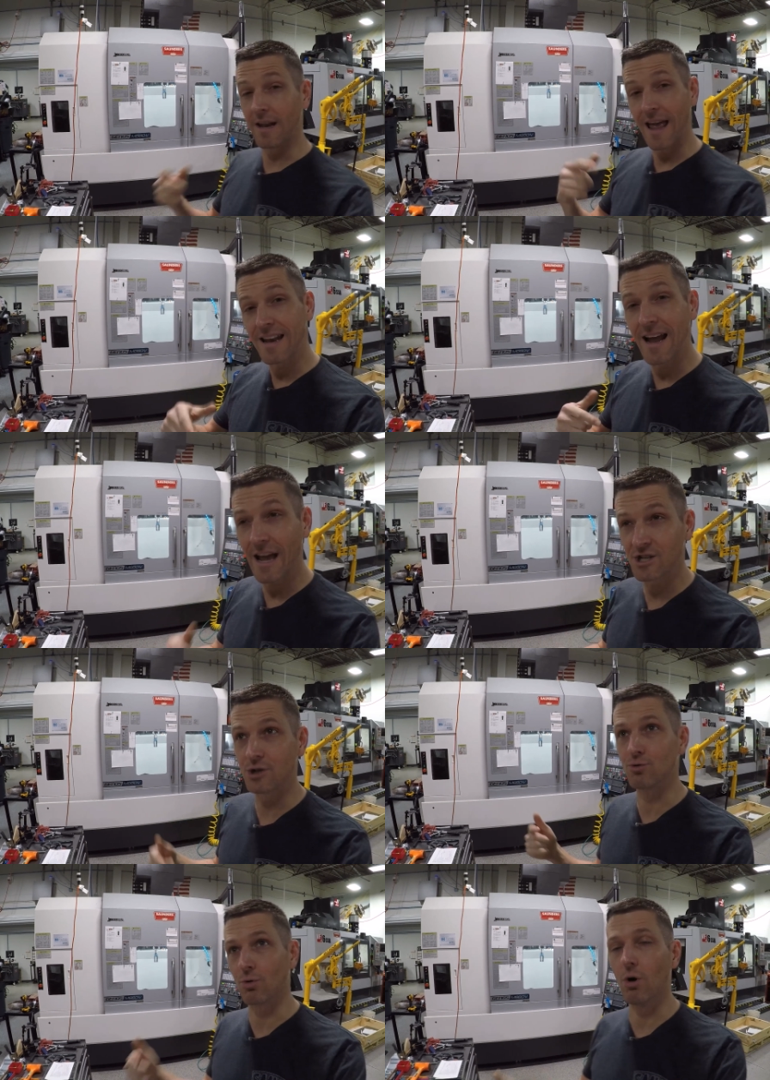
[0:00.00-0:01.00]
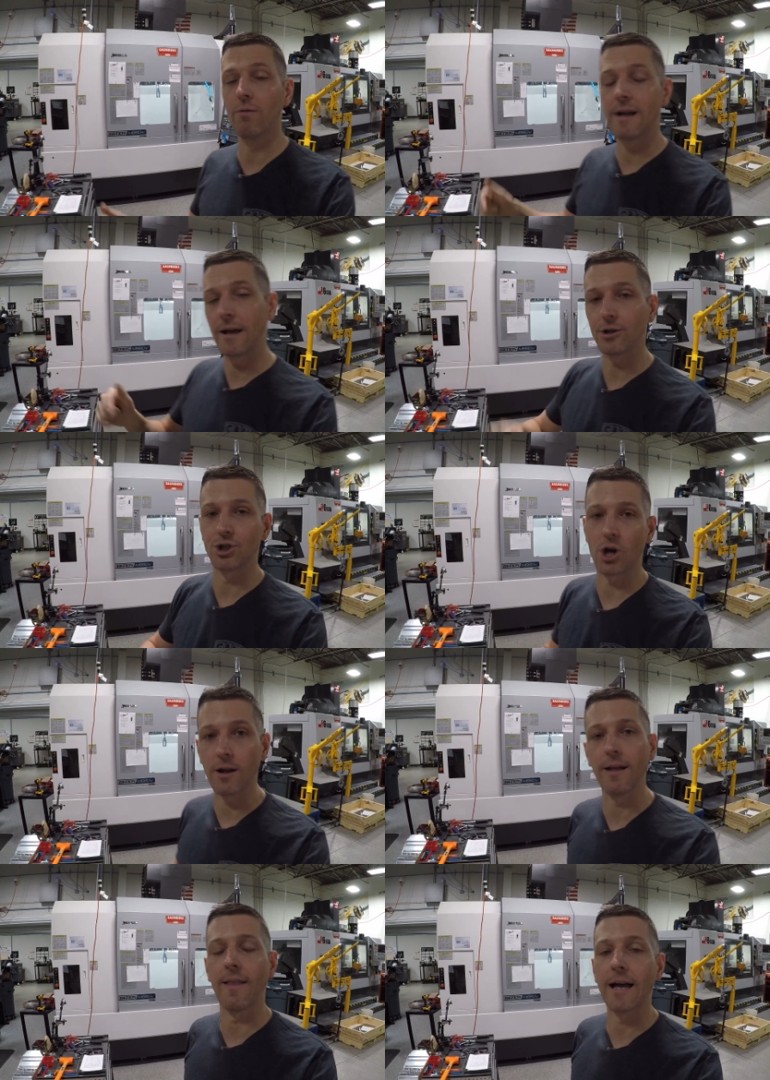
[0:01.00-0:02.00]
Ed and I actually drove down to
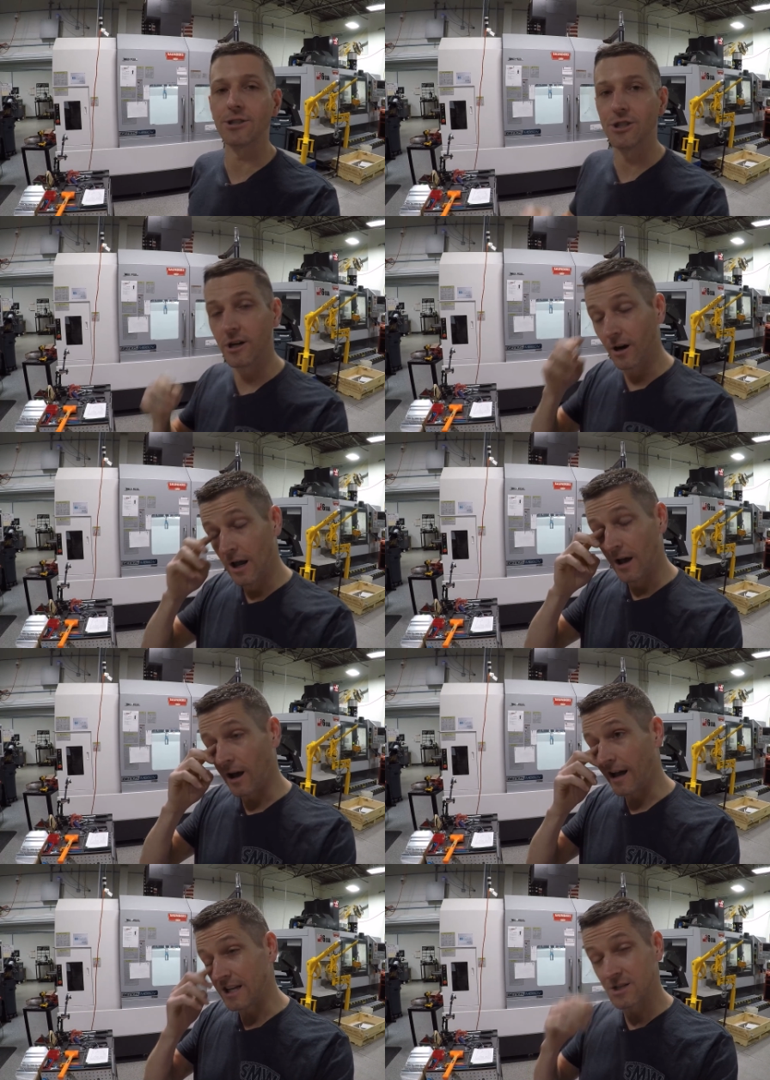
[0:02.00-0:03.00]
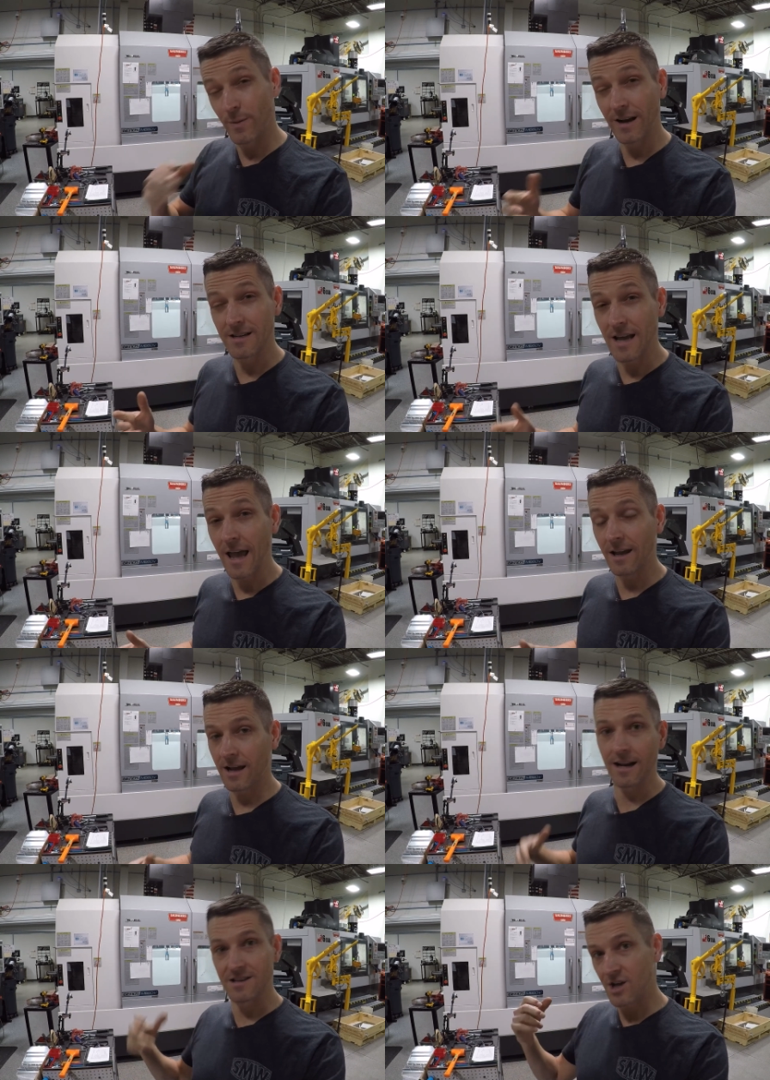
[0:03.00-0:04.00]
Charlotte last year uh, and spent a day
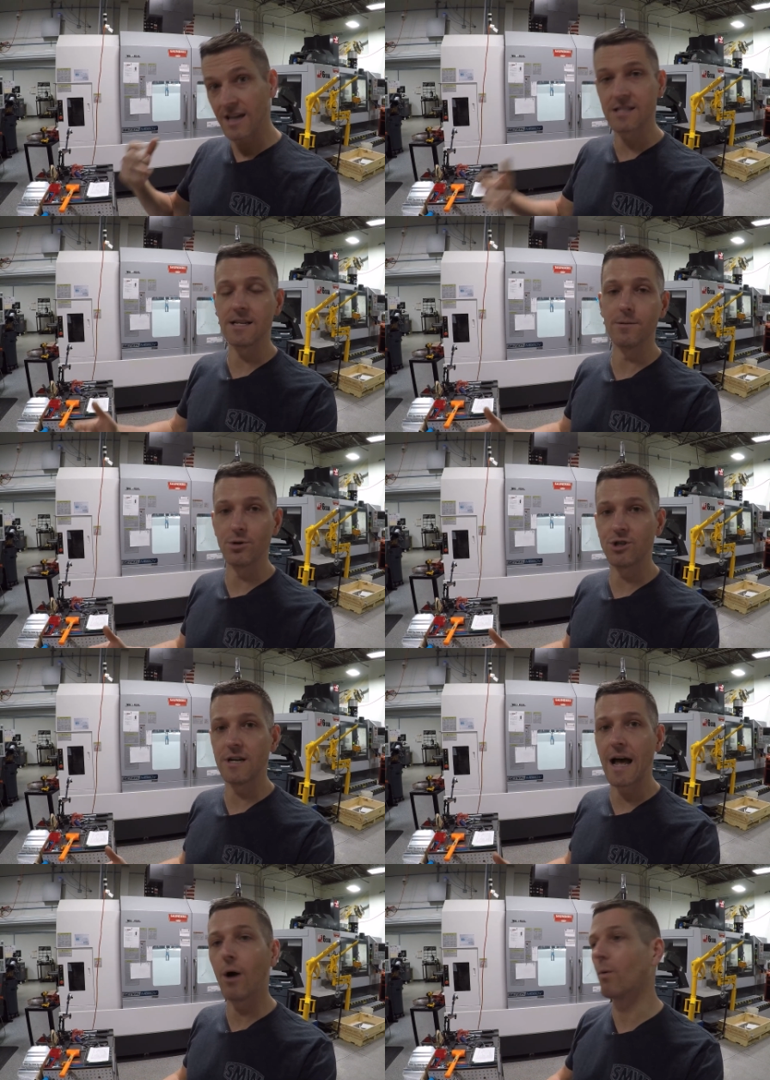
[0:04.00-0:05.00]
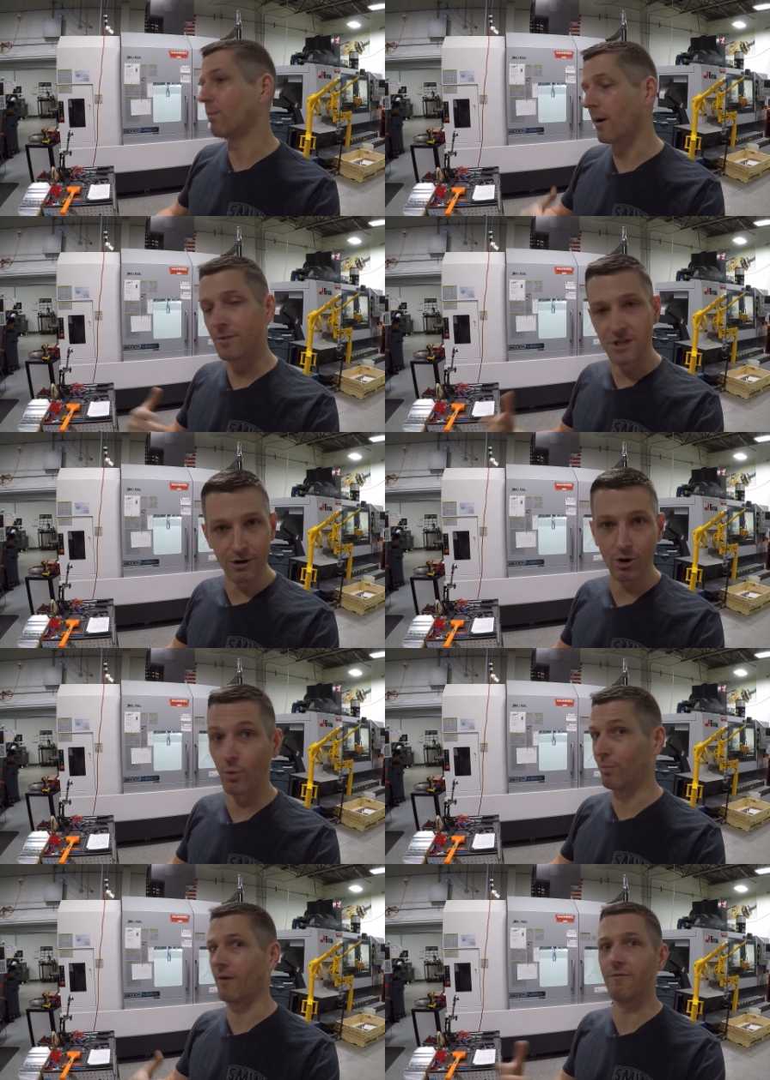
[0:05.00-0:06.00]
kind of testing the machine out. We brought material,
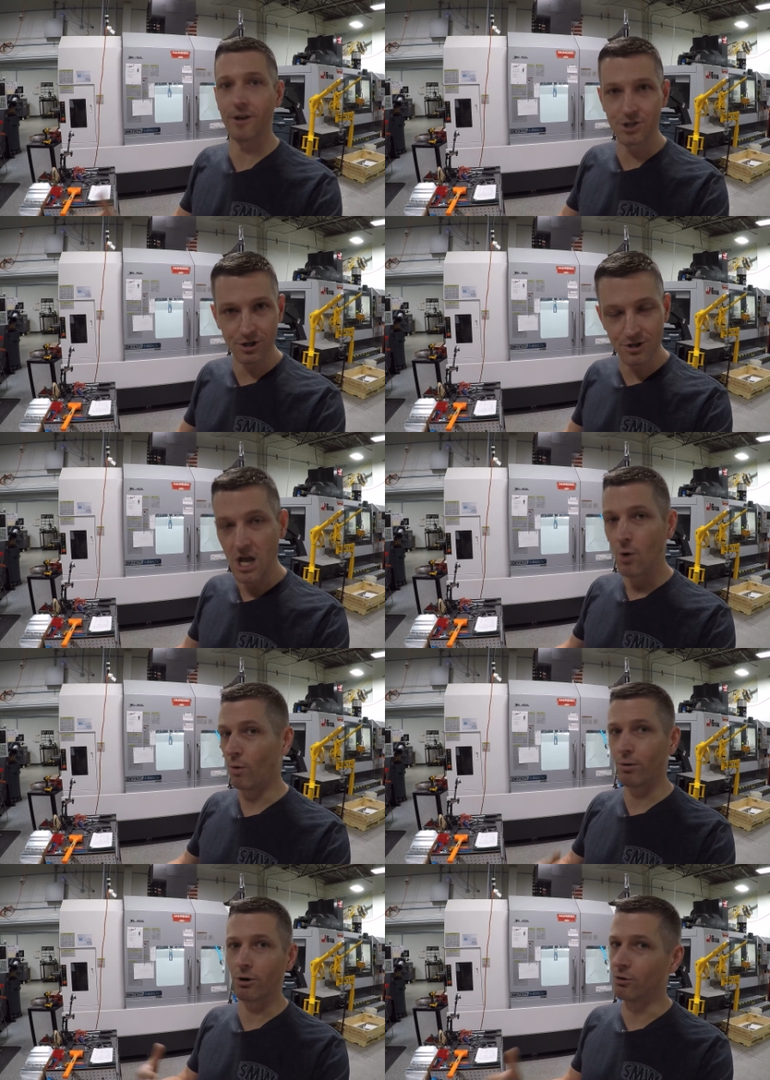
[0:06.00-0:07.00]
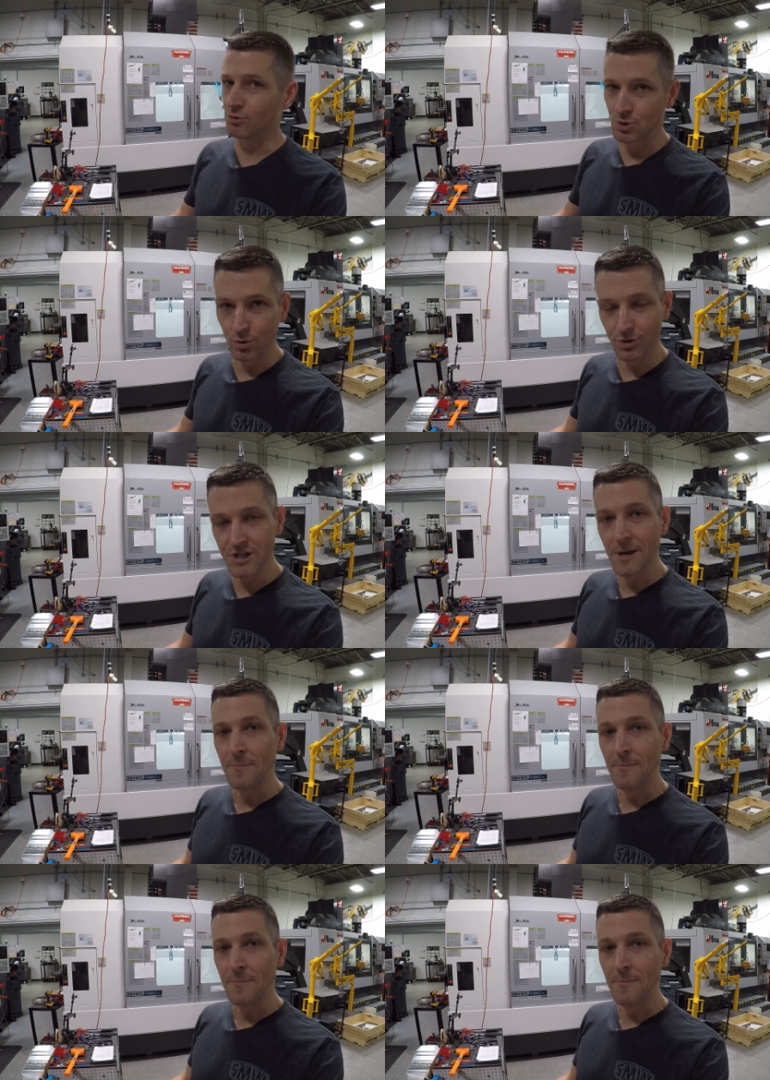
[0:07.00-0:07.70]
we brought fixtures, we brought our own tools.